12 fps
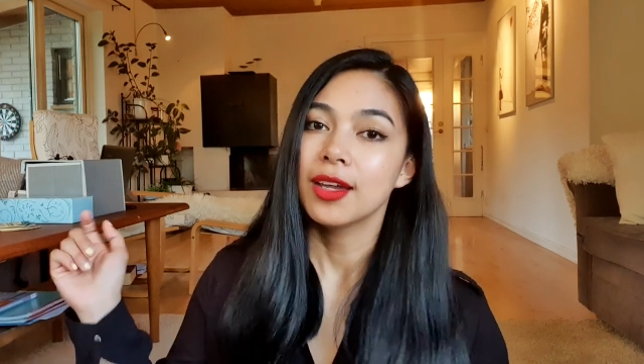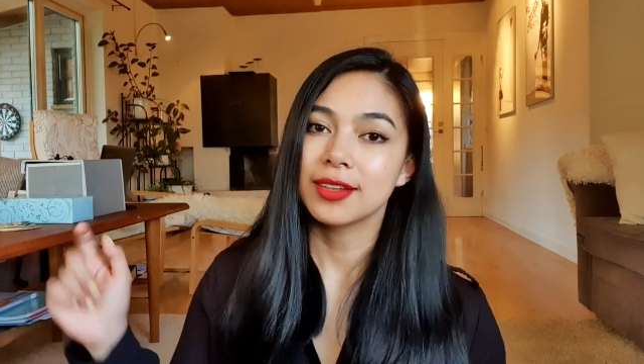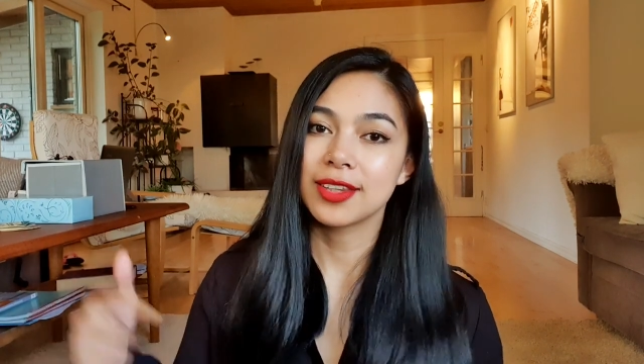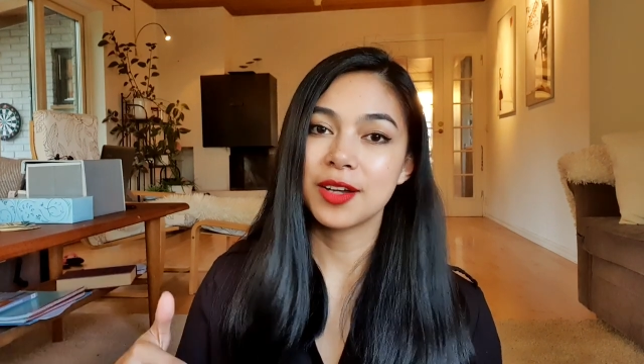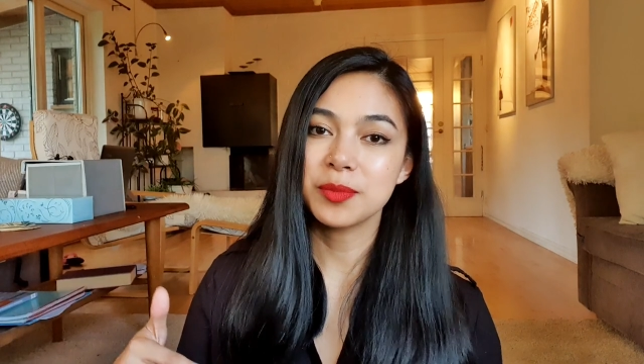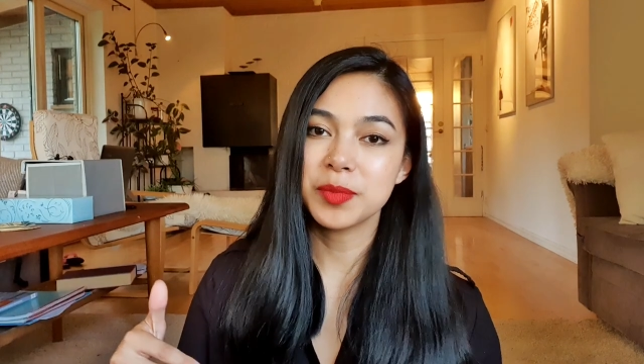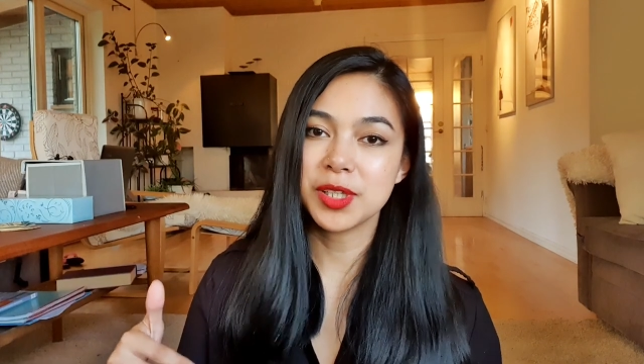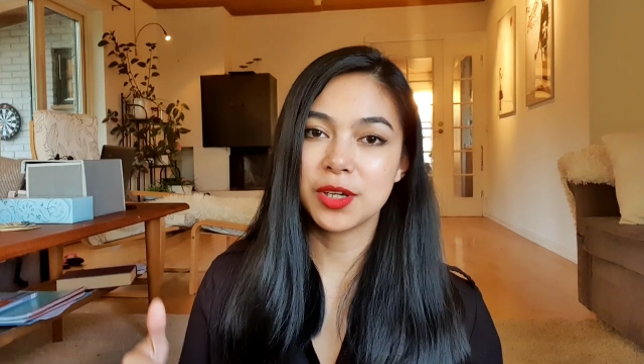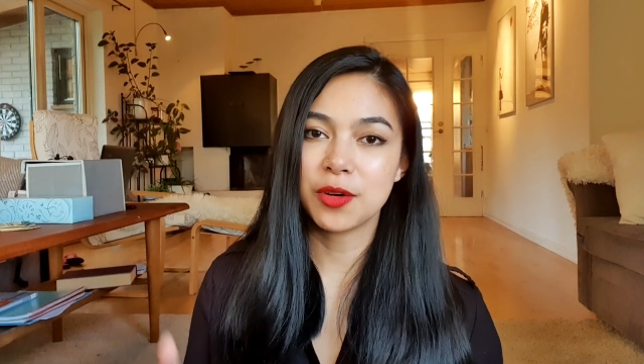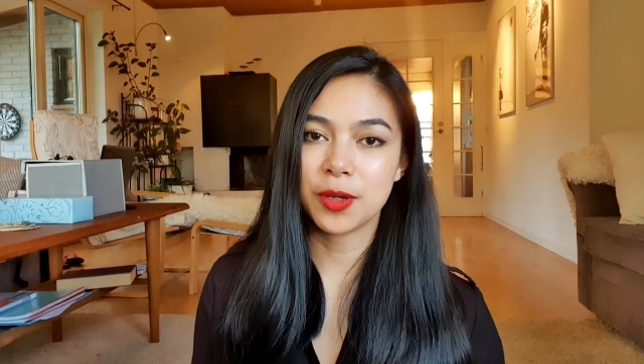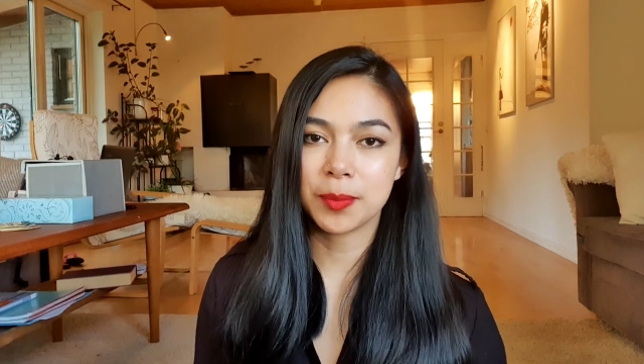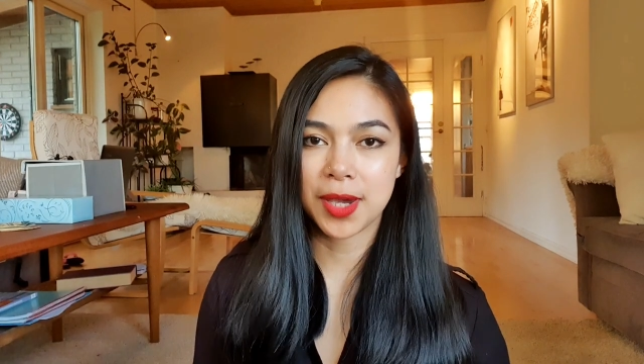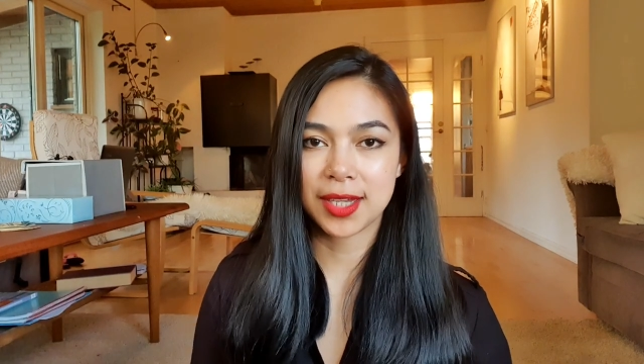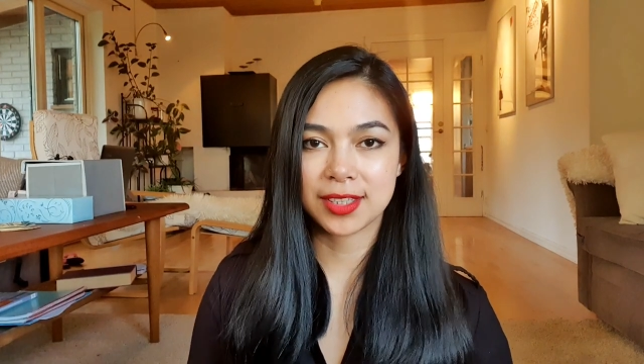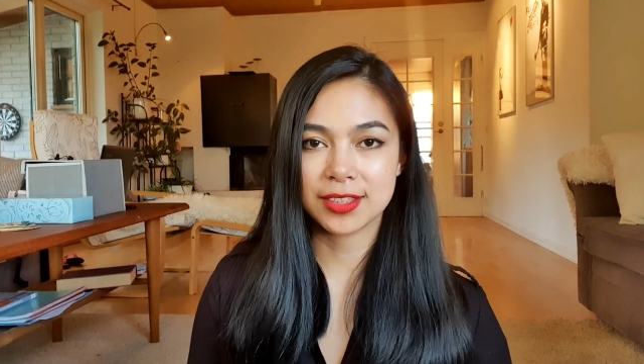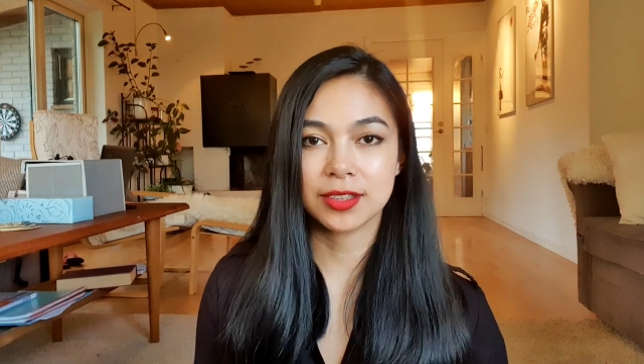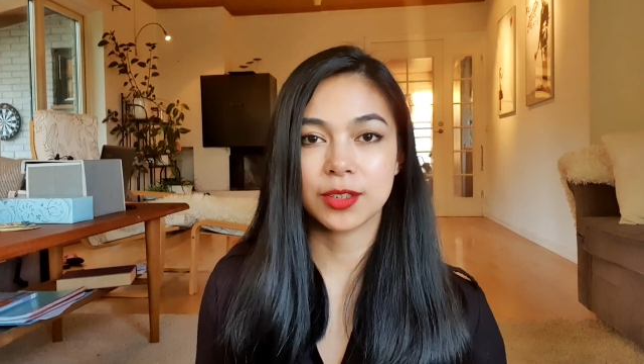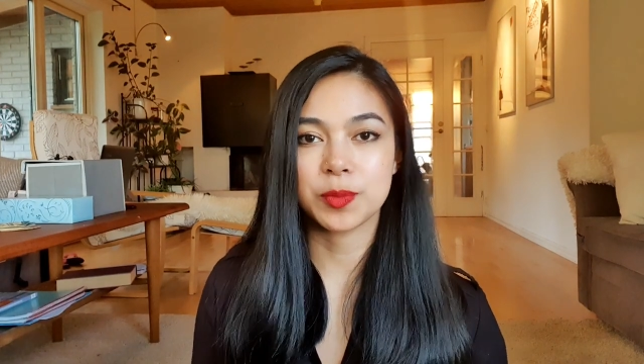down below on my
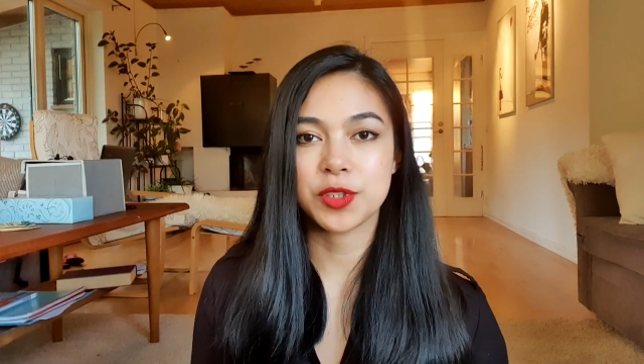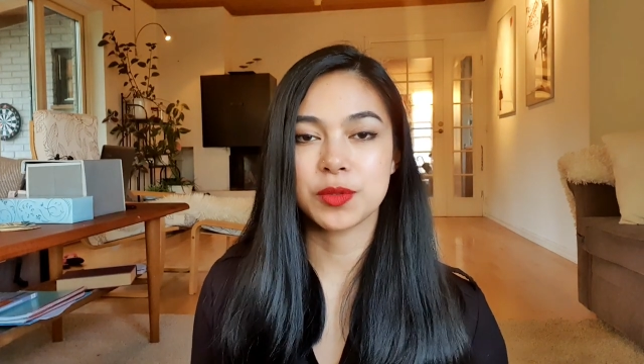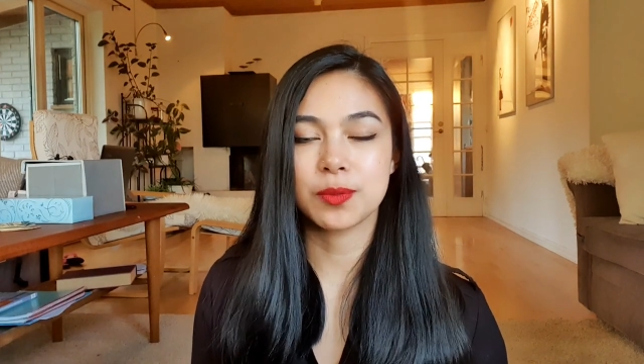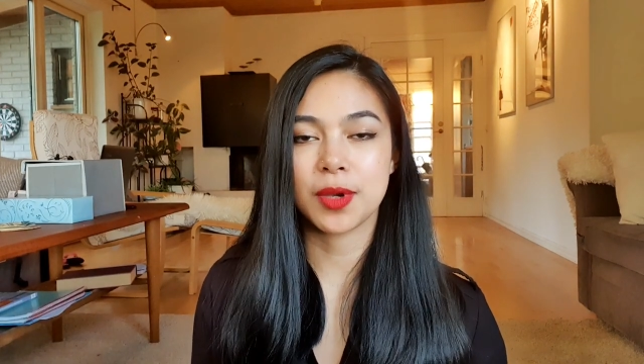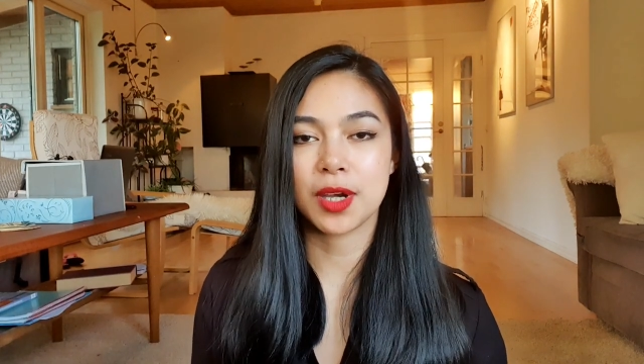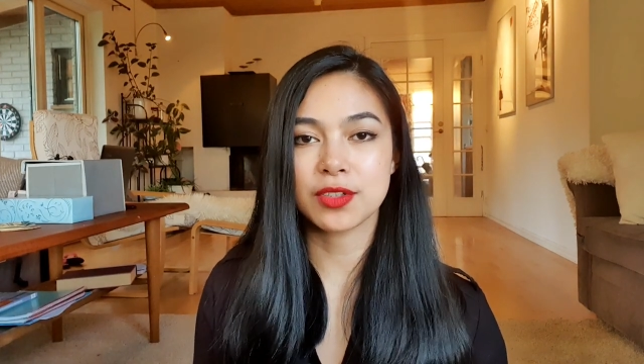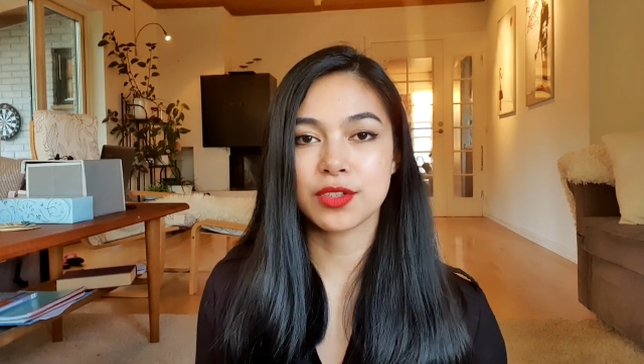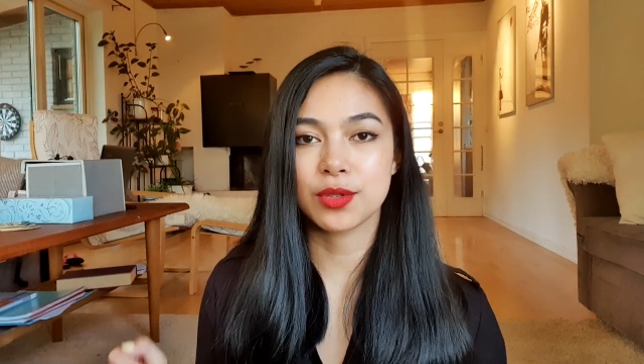description box so